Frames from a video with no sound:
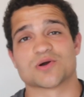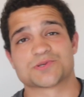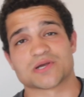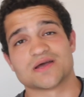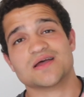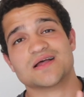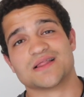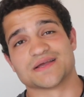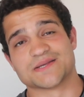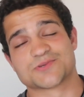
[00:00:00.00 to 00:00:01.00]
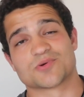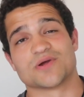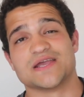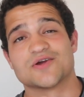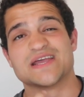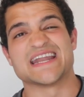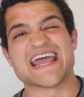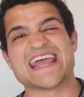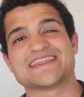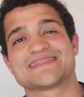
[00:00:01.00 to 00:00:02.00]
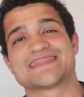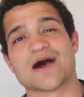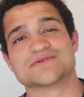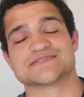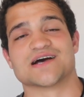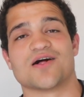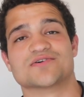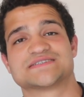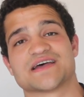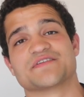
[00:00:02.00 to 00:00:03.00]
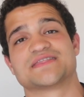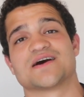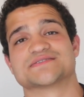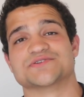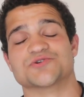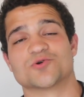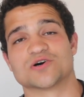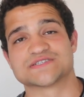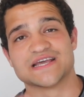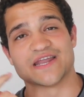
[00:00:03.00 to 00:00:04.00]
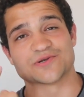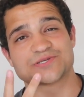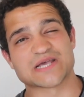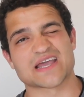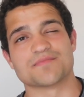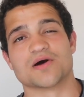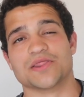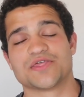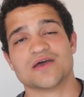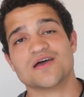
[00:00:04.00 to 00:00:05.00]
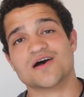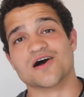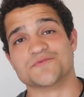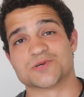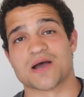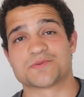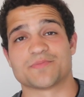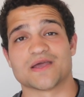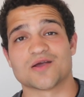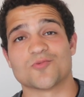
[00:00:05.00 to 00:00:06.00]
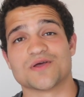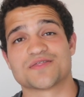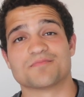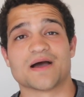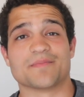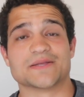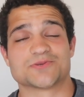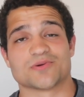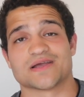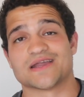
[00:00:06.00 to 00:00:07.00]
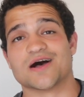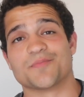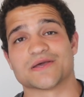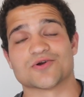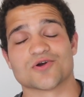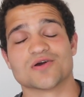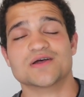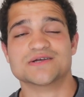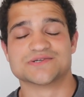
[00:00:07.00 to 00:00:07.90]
crushing it. Like this one right here hit $8,000, 7,000 euros in her second month of dropshipping with my mentoring and helping her.